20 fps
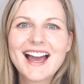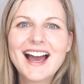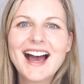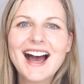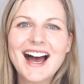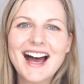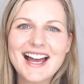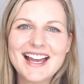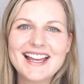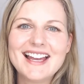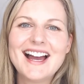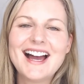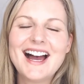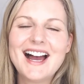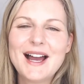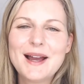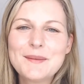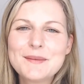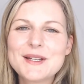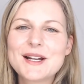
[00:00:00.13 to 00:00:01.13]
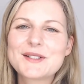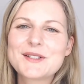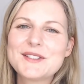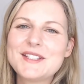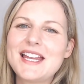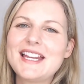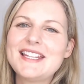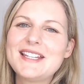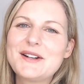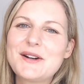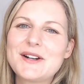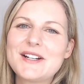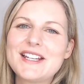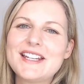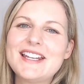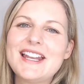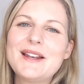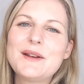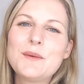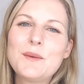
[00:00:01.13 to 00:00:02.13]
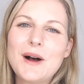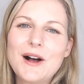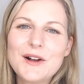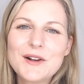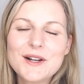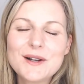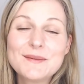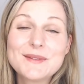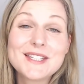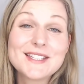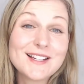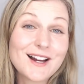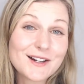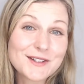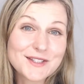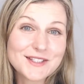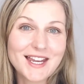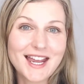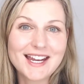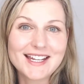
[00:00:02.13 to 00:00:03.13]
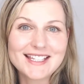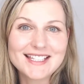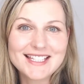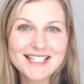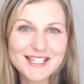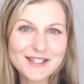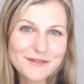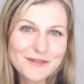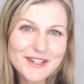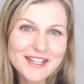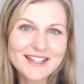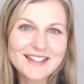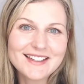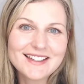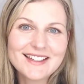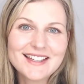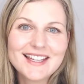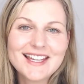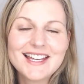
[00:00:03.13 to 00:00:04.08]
Hi, I'm Dr. Dani Gordon, and welcome to Dr. Dani TV.